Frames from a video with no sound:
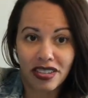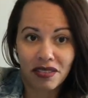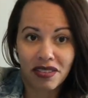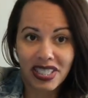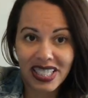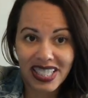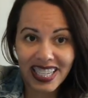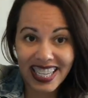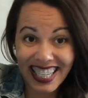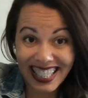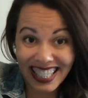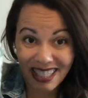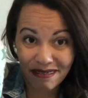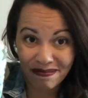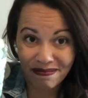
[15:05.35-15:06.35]
You can see
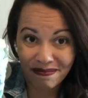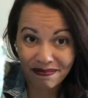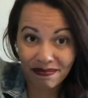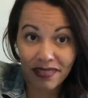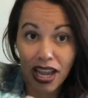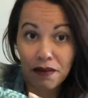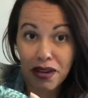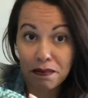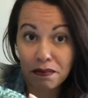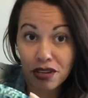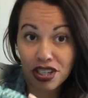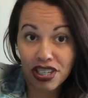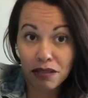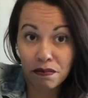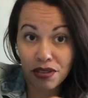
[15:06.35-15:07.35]
I'm
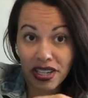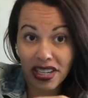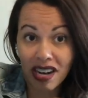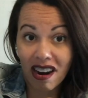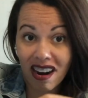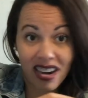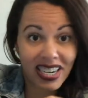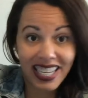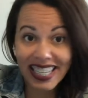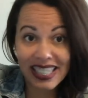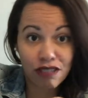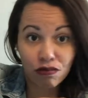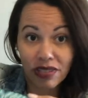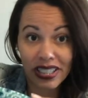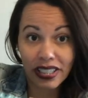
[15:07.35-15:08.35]
pushing pretty hard.
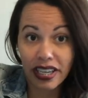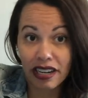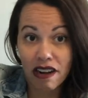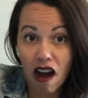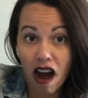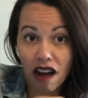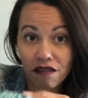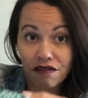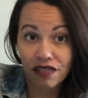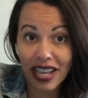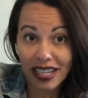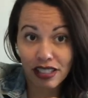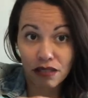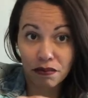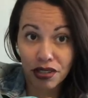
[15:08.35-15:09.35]
It's really not
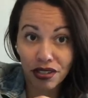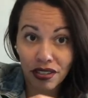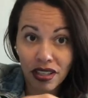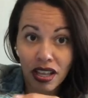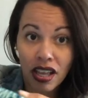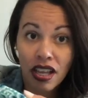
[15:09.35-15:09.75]
flexible.